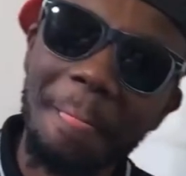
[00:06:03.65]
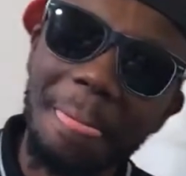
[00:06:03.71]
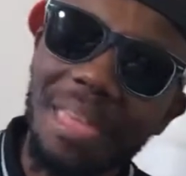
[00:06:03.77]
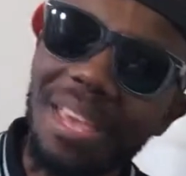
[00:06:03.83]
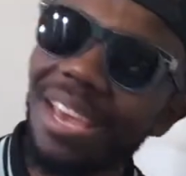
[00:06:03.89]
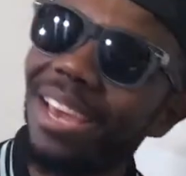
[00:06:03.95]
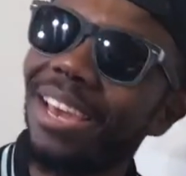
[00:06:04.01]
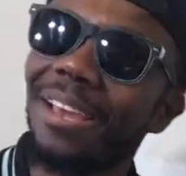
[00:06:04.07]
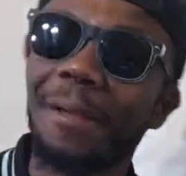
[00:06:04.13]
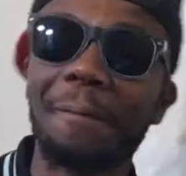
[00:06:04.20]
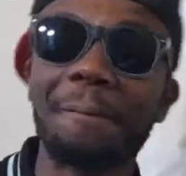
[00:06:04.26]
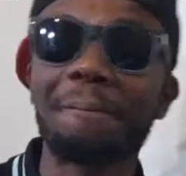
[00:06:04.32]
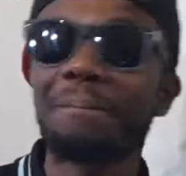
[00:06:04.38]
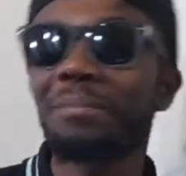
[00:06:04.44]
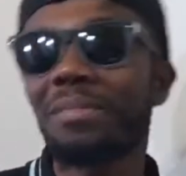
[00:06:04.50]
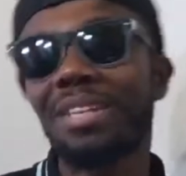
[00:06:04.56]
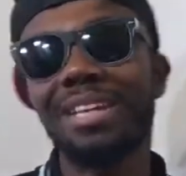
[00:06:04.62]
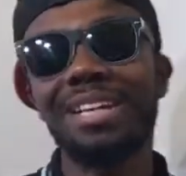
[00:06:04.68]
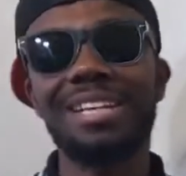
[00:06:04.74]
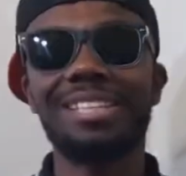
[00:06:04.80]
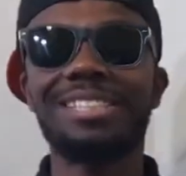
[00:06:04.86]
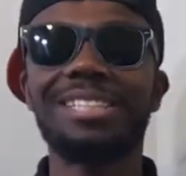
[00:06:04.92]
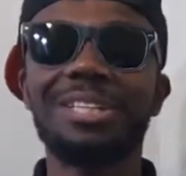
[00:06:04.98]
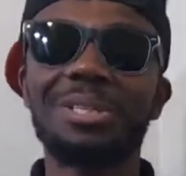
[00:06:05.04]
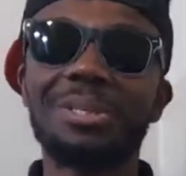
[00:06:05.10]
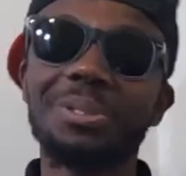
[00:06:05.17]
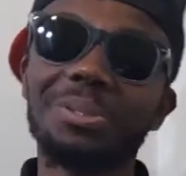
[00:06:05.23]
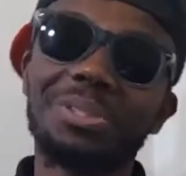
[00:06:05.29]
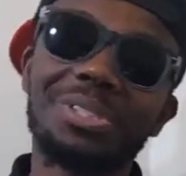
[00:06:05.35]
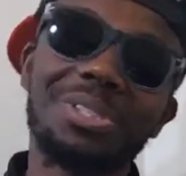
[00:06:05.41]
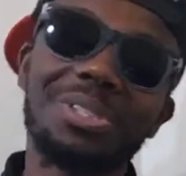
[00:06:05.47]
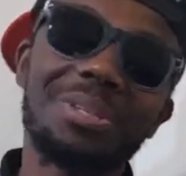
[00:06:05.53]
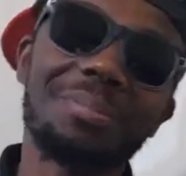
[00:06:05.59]
Hey, that's a cool
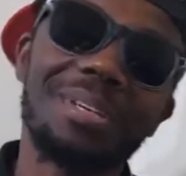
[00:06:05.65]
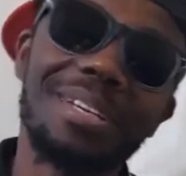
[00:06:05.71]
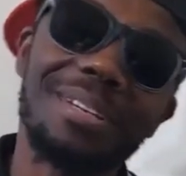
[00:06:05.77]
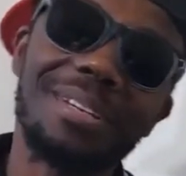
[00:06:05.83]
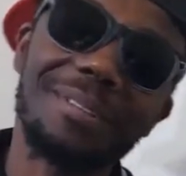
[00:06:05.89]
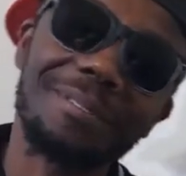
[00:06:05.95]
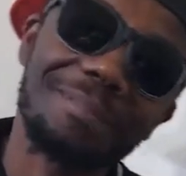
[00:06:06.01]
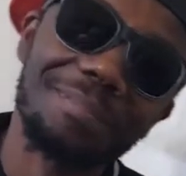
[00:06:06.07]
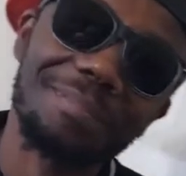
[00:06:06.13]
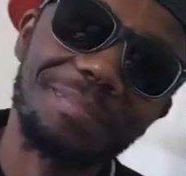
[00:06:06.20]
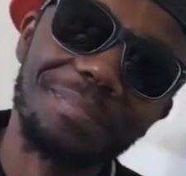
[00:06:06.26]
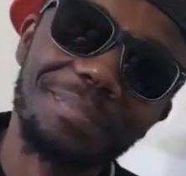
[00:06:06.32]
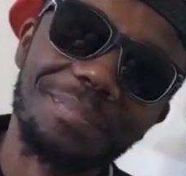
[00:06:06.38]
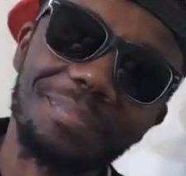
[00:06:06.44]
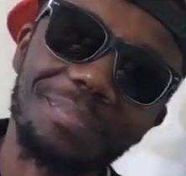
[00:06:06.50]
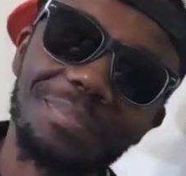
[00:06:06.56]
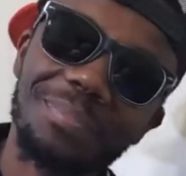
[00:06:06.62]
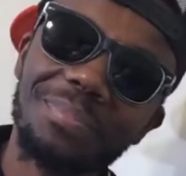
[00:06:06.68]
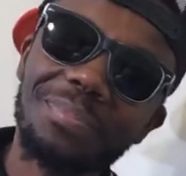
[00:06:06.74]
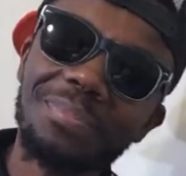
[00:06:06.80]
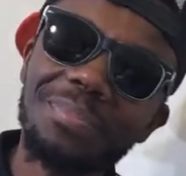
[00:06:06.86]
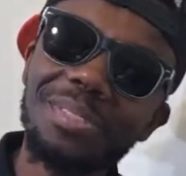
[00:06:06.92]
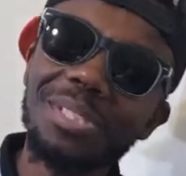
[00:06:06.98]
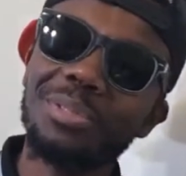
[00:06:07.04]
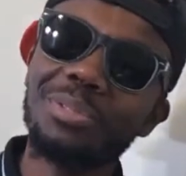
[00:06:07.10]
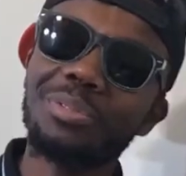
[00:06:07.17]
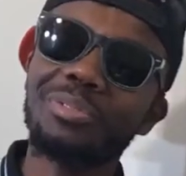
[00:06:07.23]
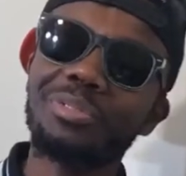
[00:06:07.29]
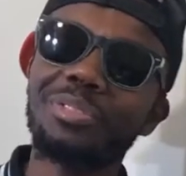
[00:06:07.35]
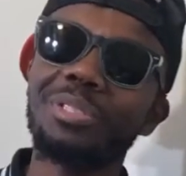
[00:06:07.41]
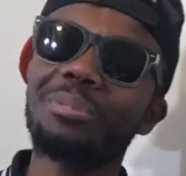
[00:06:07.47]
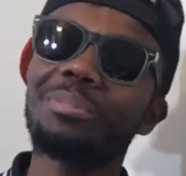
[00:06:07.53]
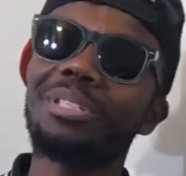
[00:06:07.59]
song, man. You
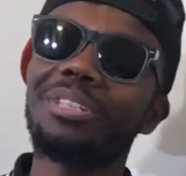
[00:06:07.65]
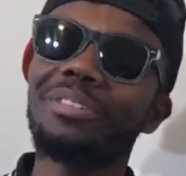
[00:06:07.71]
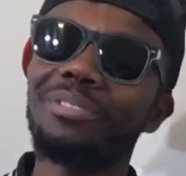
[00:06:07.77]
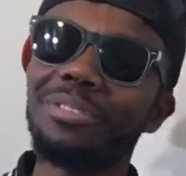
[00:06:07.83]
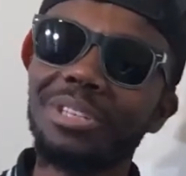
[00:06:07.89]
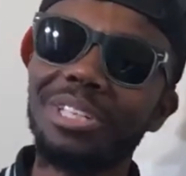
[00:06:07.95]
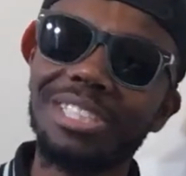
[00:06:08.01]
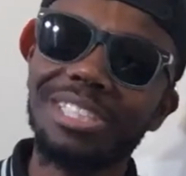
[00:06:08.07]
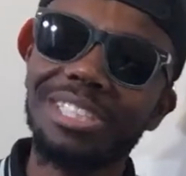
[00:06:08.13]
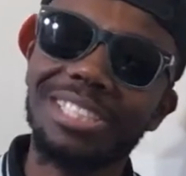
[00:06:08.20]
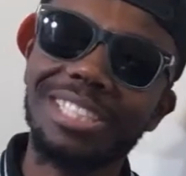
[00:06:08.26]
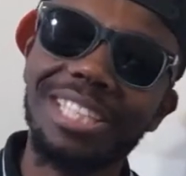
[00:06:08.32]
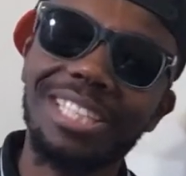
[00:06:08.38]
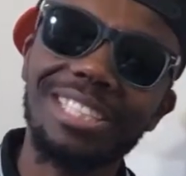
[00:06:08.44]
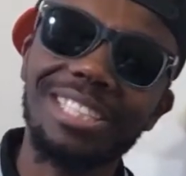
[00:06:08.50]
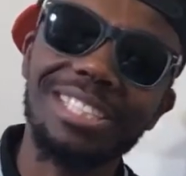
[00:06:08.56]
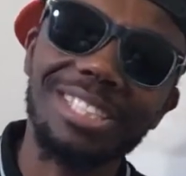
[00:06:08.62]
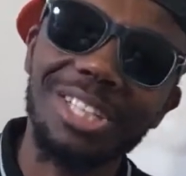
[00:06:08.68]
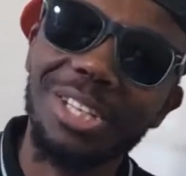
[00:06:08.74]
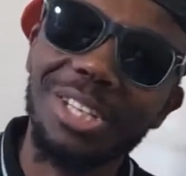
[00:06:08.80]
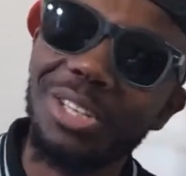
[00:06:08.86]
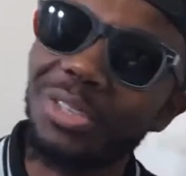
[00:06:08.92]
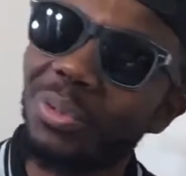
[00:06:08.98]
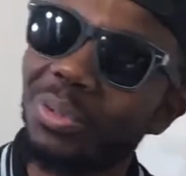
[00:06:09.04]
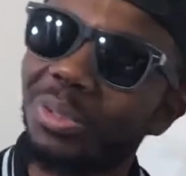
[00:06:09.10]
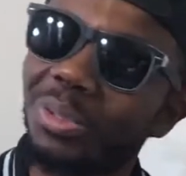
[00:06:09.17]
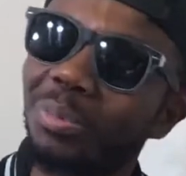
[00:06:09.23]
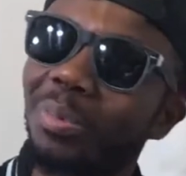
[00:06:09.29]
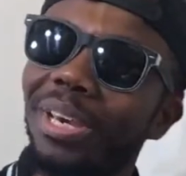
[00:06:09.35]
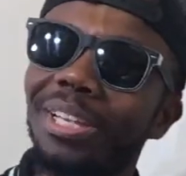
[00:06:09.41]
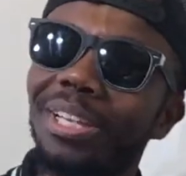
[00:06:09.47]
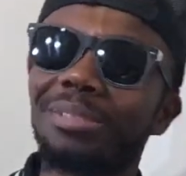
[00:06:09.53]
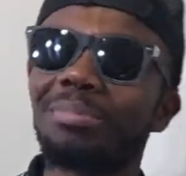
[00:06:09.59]
feel me? If you understand the song, you a
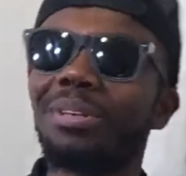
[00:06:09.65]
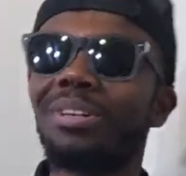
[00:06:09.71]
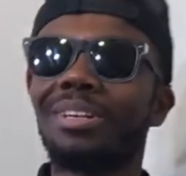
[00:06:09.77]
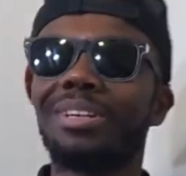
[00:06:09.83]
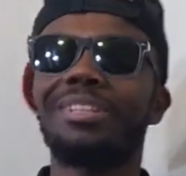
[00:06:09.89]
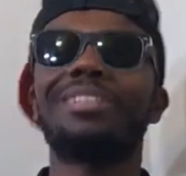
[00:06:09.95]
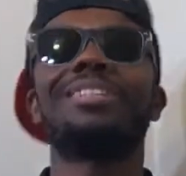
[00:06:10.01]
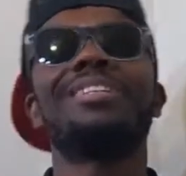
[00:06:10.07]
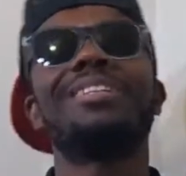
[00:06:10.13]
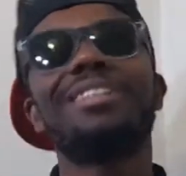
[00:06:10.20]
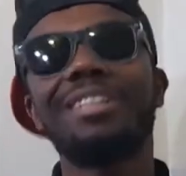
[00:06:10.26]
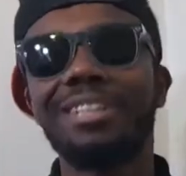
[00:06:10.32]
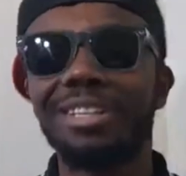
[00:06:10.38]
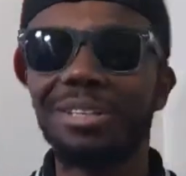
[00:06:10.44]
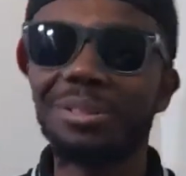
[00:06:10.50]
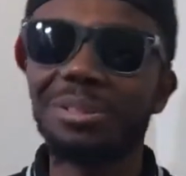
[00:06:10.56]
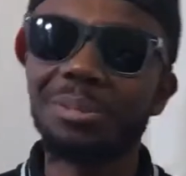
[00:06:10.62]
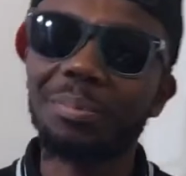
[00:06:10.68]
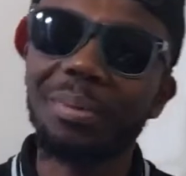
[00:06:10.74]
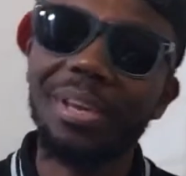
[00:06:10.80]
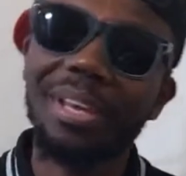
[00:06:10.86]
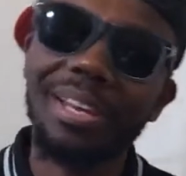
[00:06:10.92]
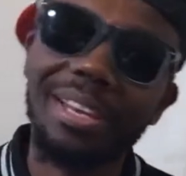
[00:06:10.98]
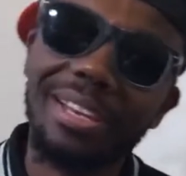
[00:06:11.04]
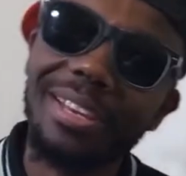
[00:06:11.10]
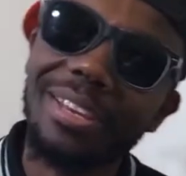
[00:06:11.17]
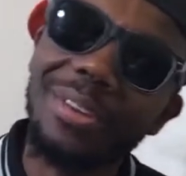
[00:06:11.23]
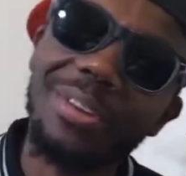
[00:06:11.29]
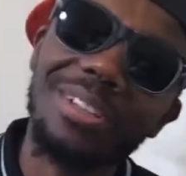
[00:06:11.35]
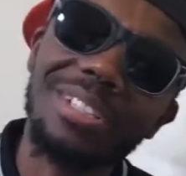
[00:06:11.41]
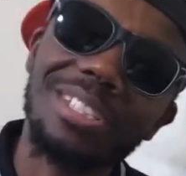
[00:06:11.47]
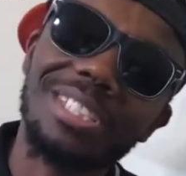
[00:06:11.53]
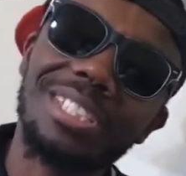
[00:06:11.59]
Spanish, bro. You Hispanic, you
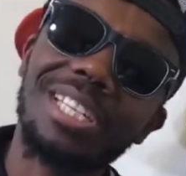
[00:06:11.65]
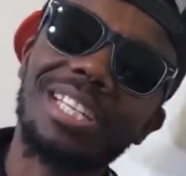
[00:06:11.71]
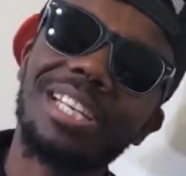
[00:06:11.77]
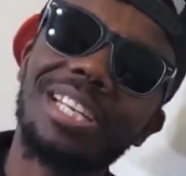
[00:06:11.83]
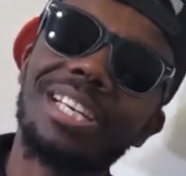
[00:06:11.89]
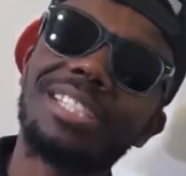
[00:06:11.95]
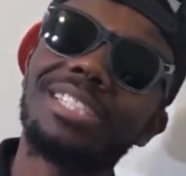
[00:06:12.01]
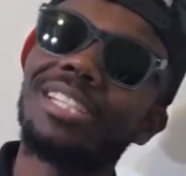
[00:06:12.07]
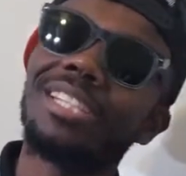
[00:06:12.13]
understand that, John?